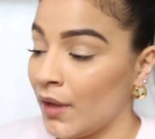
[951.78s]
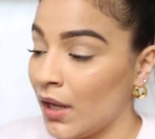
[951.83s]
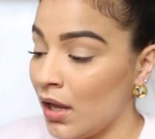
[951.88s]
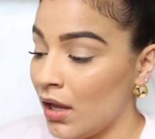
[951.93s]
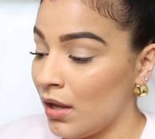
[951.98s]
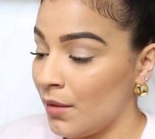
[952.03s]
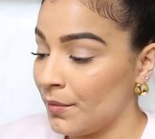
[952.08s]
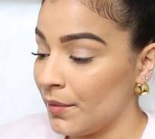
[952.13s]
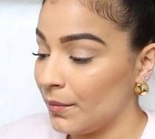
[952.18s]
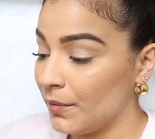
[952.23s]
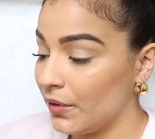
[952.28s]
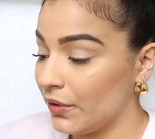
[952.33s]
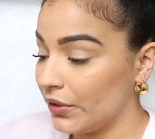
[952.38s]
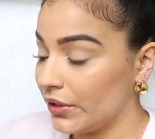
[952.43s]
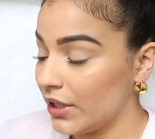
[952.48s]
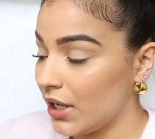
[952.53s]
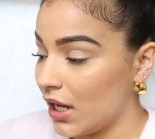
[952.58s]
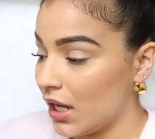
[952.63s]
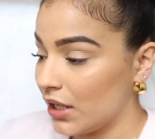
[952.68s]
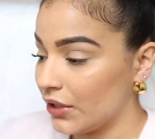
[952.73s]
I'm
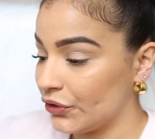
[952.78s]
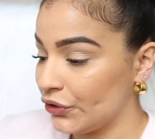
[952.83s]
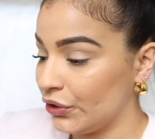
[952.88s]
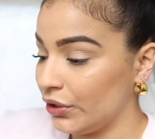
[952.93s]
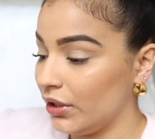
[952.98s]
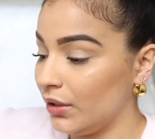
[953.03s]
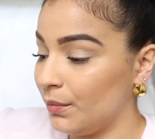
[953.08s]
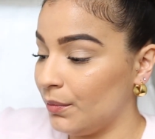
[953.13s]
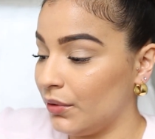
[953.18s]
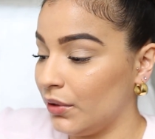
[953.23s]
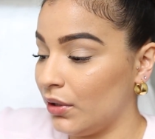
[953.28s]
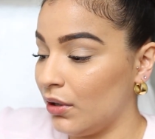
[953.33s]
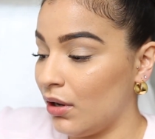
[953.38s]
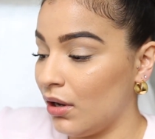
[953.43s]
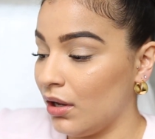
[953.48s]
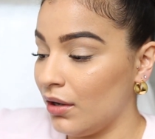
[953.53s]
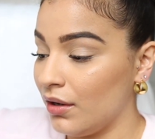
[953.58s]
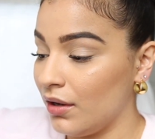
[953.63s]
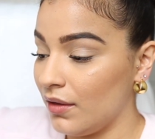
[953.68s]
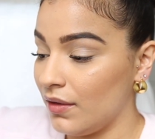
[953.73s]
going to actually put
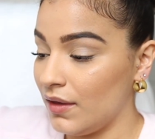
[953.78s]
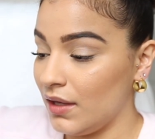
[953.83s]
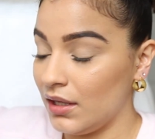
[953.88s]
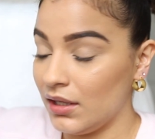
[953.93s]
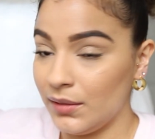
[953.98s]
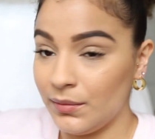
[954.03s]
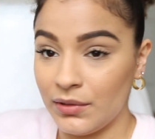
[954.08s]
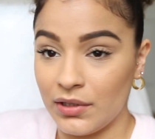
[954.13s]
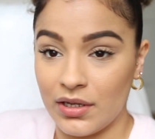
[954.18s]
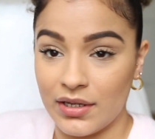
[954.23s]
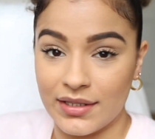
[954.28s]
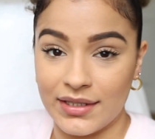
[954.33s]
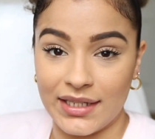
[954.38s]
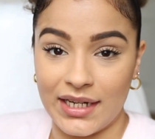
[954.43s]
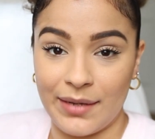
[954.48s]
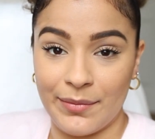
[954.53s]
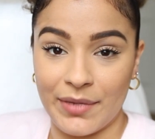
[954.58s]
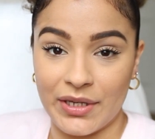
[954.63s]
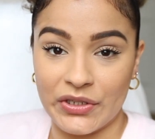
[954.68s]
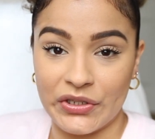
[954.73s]
on the lip gloss
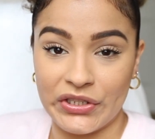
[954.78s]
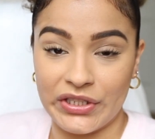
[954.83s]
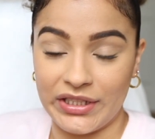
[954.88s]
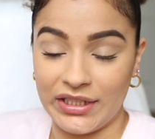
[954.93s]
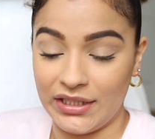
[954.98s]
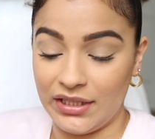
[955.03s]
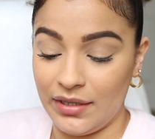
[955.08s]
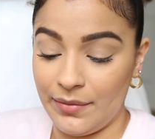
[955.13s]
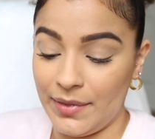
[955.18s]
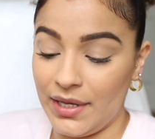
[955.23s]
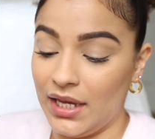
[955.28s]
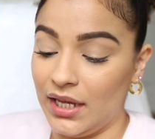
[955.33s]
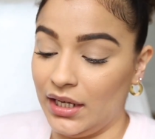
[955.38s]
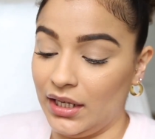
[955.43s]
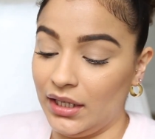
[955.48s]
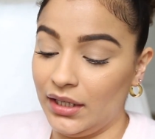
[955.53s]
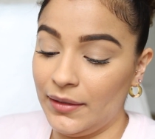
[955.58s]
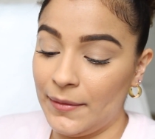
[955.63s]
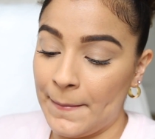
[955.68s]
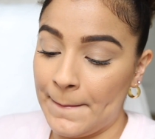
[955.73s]
that I mentioned in the
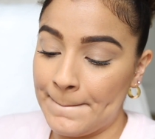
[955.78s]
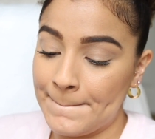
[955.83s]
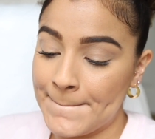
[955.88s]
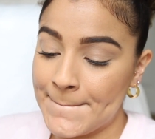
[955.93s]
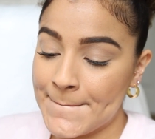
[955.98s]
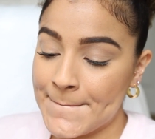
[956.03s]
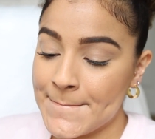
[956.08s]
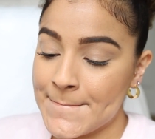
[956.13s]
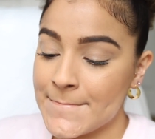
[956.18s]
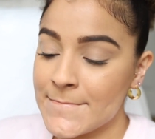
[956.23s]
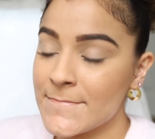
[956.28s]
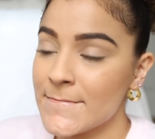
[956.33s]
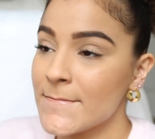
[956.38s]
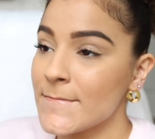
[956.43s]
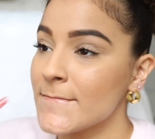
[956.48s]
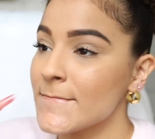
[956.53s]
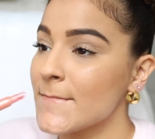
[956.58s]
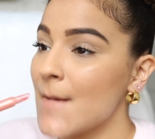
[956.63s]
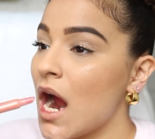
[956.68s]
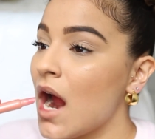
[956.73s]
beginning.
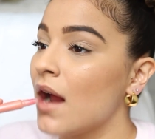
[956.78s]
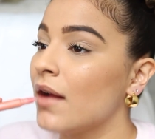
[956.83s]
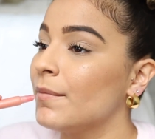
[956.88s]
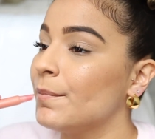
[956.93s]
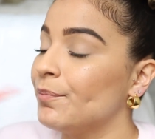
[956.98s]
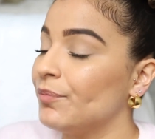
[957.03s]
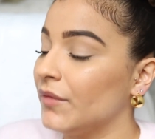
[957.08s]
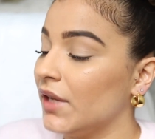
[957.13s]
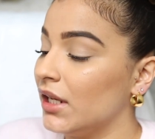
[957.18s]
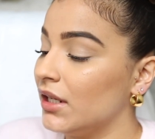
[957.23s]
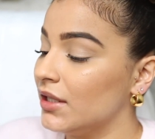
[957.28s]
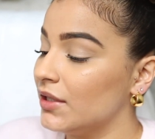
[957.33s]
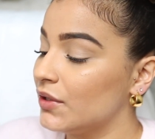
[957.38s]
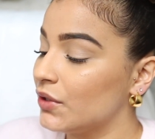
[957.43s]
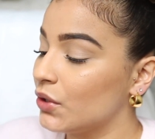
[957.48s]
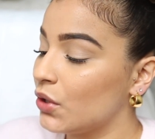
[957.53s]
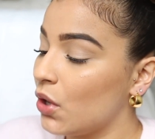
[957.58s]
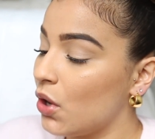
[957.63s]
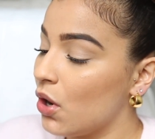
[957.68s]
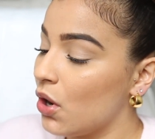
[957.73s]
And
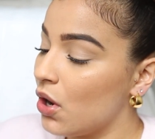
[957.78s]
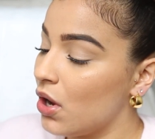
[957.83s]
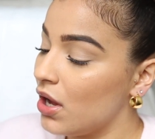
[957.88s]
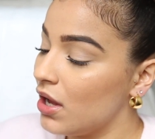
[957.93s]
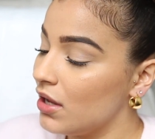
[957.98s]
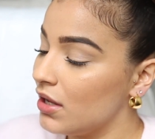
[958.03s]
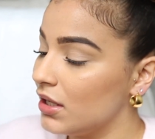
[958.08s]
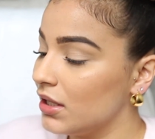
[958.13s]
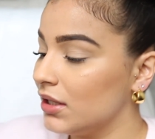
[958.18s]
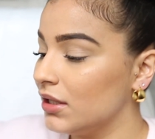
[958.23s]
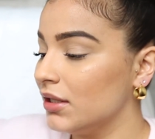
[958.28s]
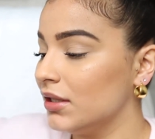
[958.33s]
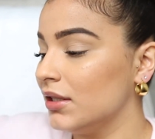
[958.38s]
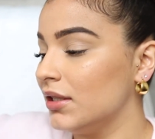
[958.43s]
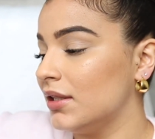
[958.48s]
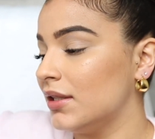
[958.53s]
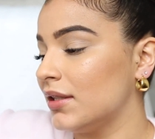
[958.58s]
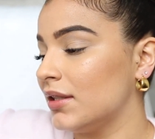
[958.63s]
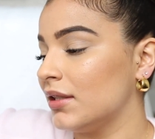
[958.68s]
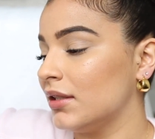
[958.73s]
it's
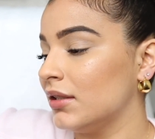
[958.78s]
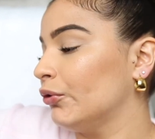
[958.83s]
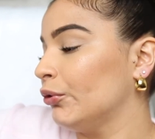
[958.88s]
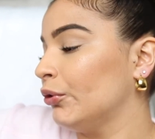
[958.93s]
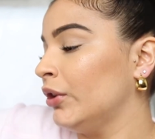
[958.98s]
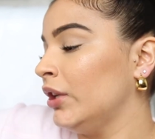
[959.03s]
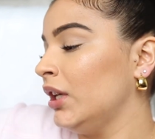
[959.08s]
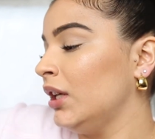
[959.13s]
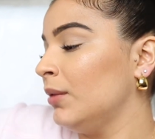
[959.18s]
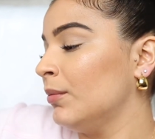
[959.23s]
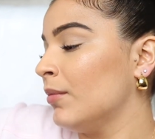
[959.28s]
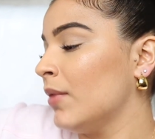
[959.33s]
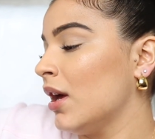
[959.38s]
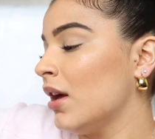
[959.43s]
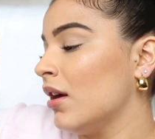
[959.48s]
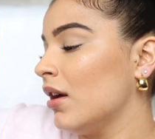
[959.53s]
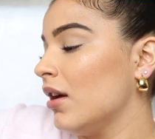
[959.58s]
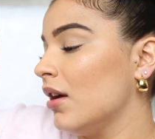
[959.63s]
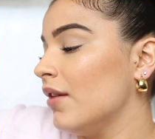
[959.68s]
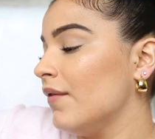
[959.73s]
called
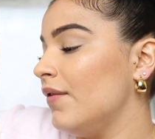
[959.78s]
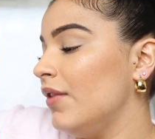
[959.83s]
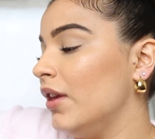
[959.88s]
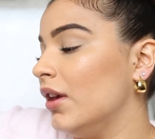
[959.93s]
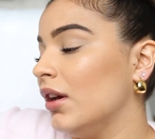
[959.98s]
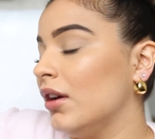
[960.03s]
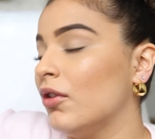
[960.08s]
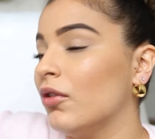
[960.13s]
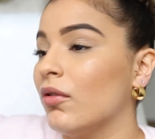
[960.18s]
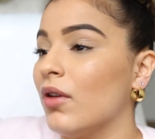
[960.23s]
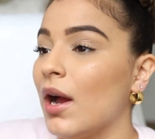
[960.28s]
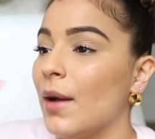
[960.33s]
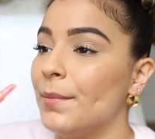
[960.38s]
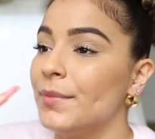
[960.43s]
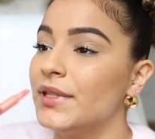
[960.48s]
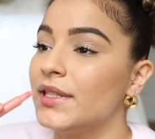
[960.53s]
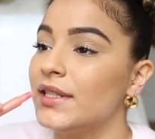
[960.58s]
Cream of the Crop